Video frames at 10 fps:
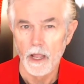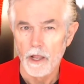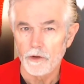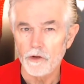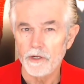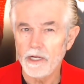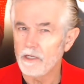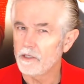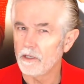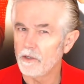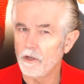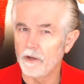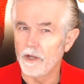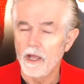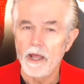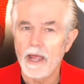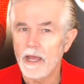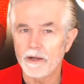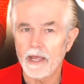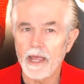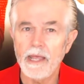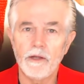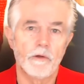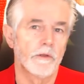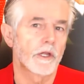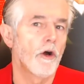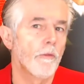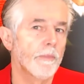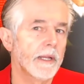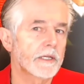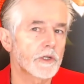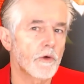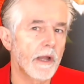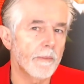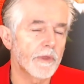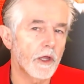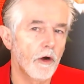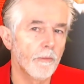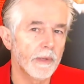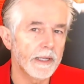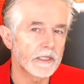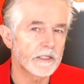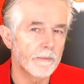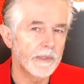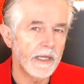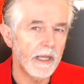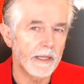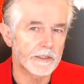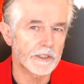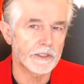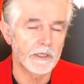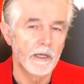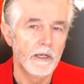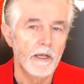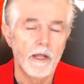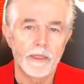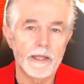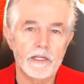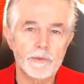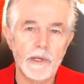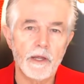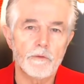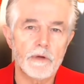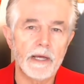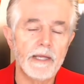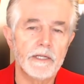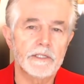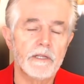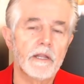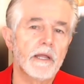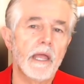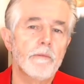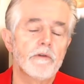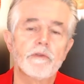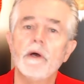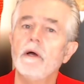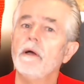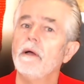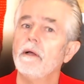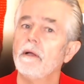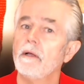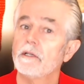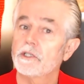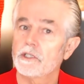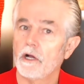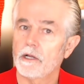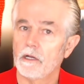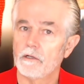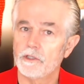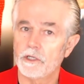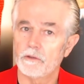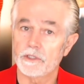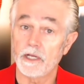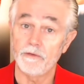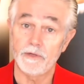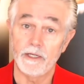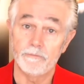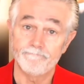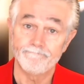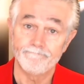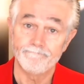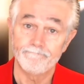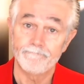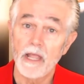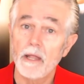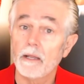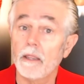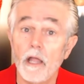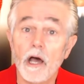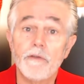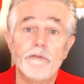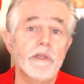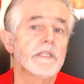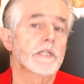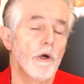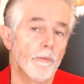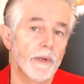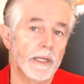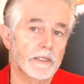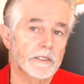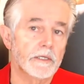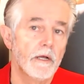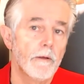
You need to learn how to handle the complex crap, the complex BS that is being raised in the name of psychological safety. Life is complex.